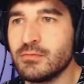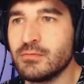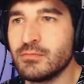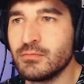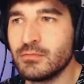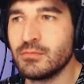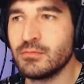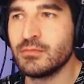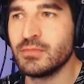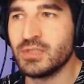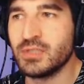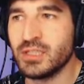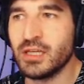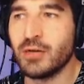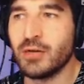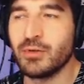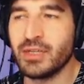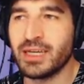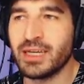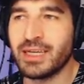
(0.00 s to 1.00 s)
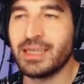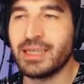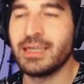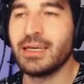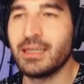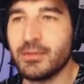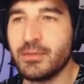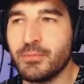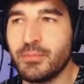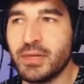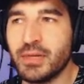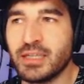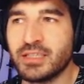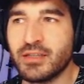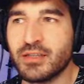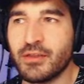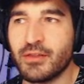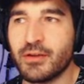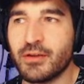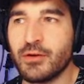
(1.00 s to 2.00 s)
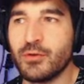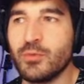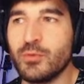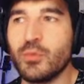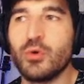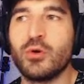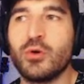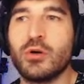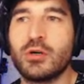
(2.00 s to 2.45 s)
See how the kick passed through more?